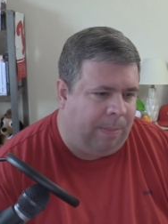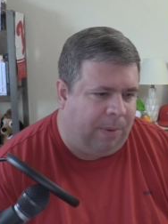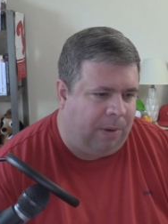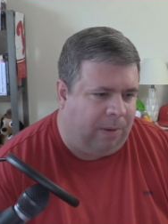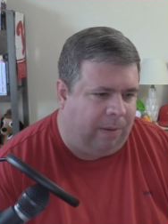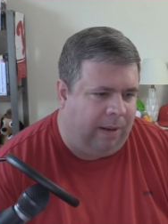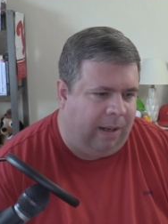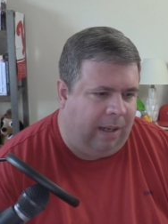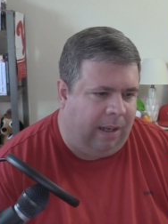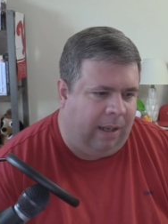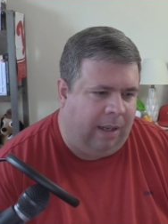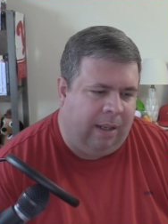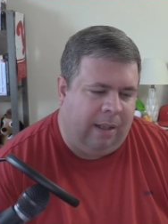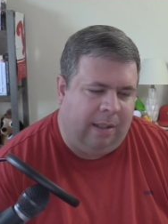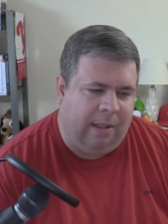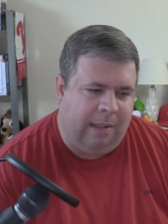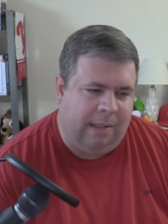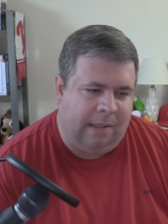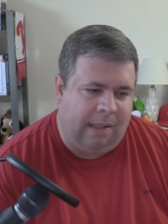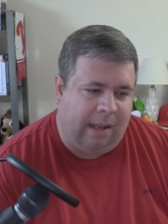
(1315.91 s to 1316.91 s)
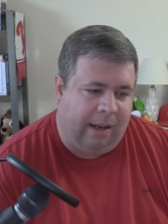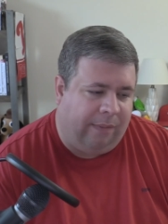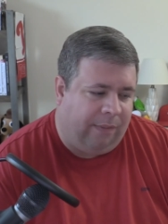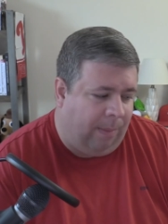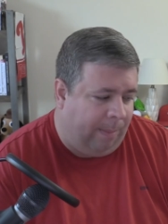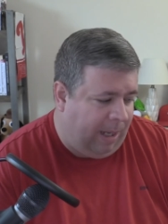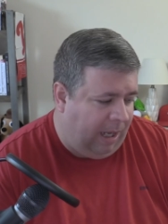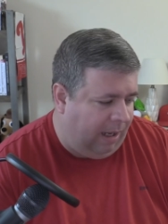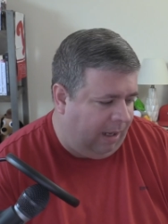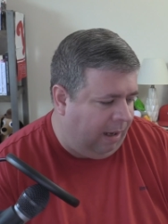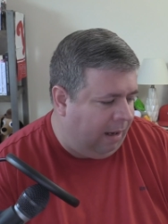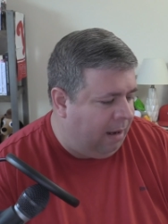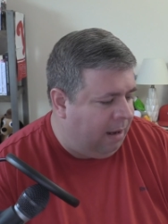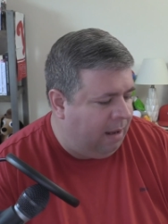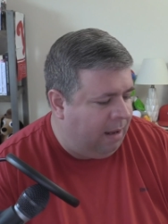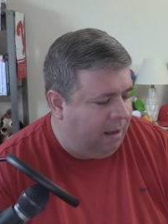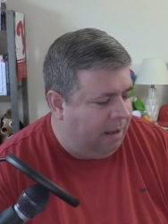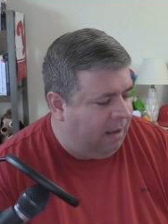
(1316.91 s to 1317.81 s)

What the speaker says: book reading is like for me,